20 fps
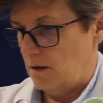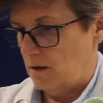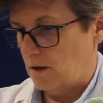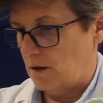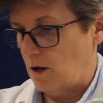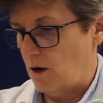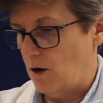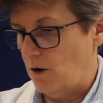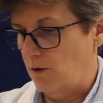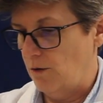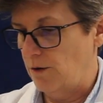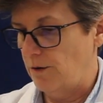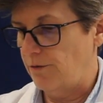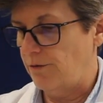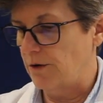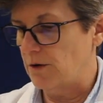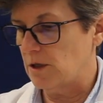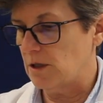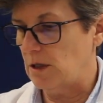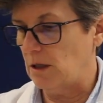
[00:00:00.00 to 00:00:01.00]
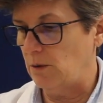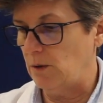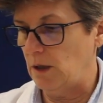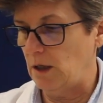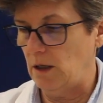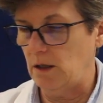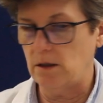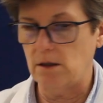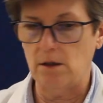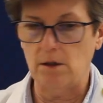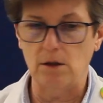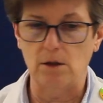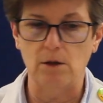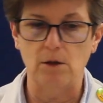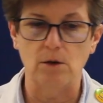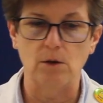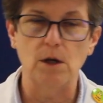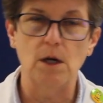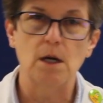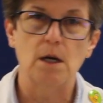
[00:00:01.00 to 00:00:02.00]
So the first thing we need to
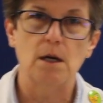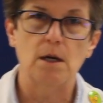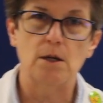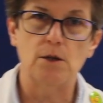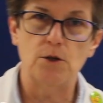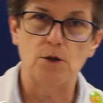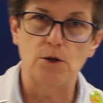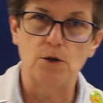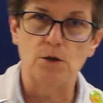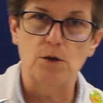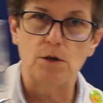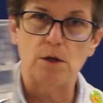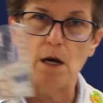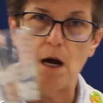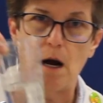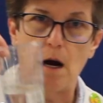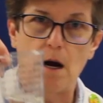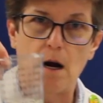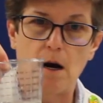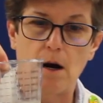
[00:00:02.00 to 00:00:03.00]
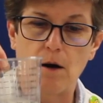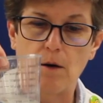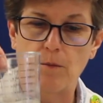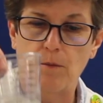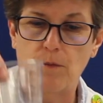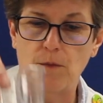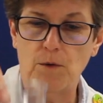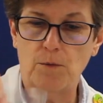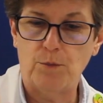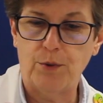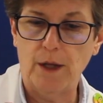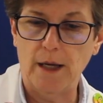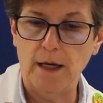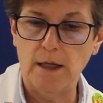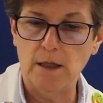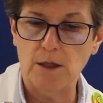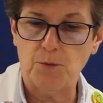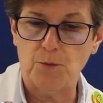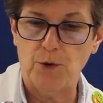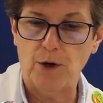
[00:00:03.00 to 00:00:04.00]
do is use our
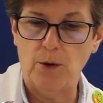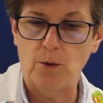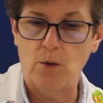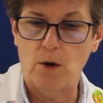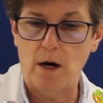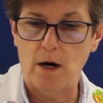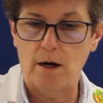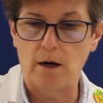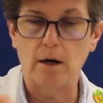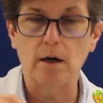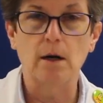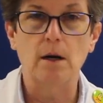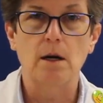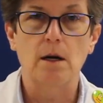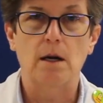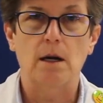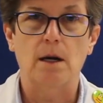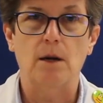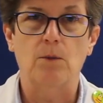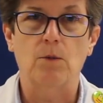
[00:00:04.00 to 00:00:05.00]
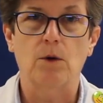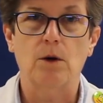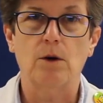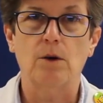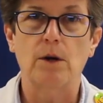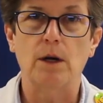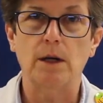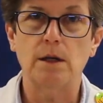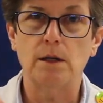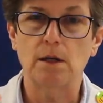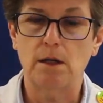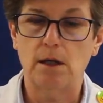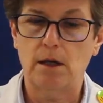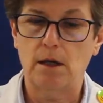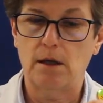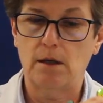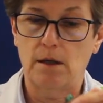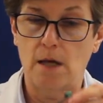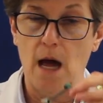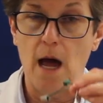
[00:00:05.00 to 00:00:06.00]
plain spring water, and we're going to
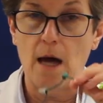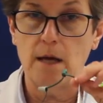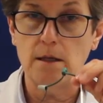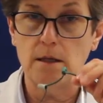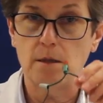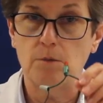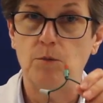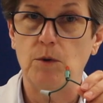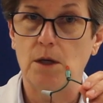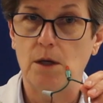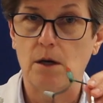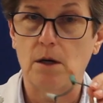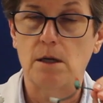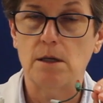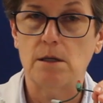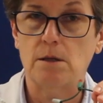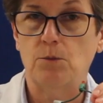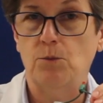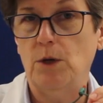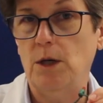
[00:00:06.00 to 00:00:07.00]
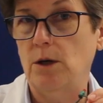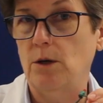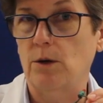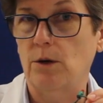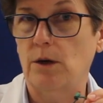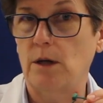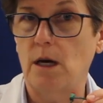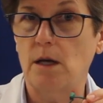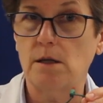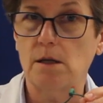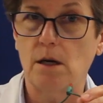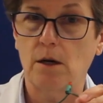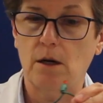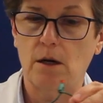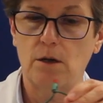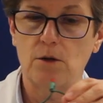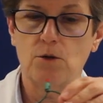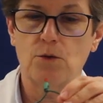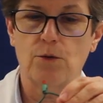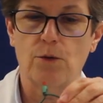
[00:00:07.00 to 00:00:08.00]
test, because we know that's our
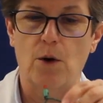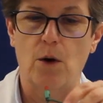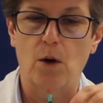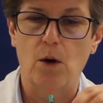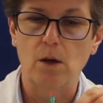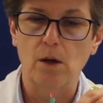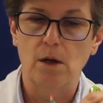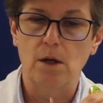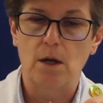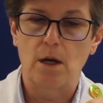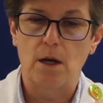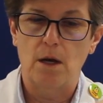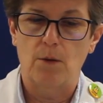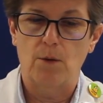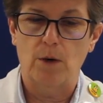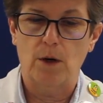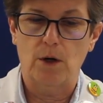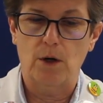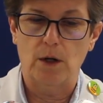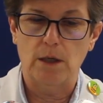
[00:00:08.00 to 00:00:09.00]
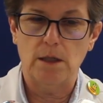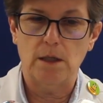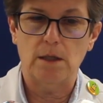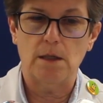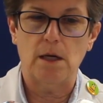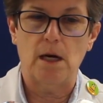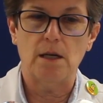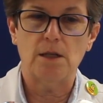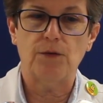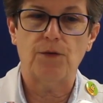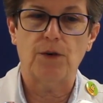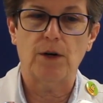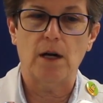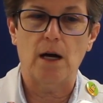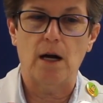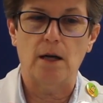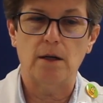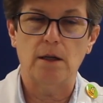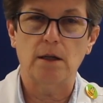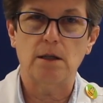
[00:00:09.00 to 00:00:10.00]
control, we're going to test for
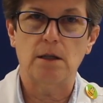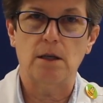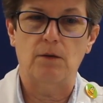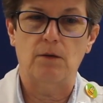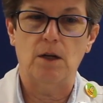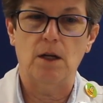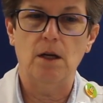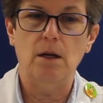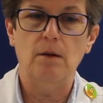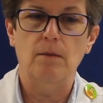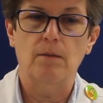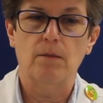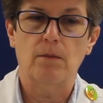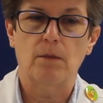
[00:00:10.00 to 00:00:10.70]
conductivity.